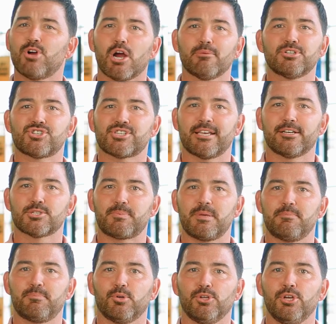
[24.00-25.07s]
garbage
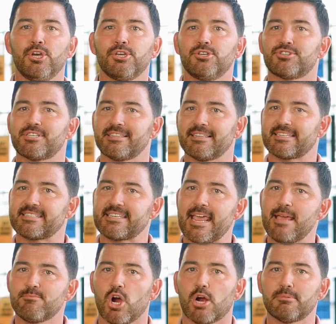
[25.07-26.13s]
salespeople using the
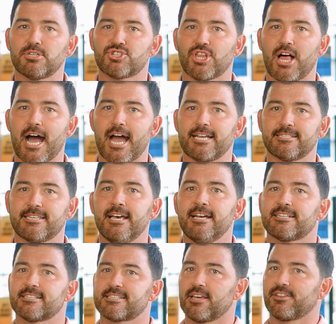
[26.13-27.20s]
same garbage lines
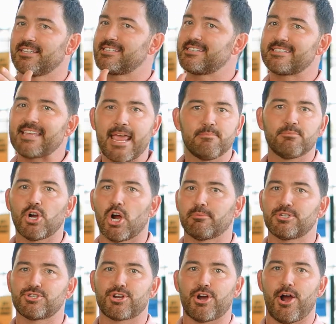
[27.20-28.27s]
to sell the same
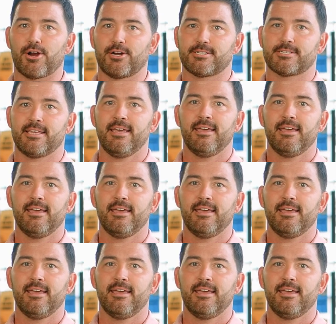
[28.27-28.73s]
garbage cars.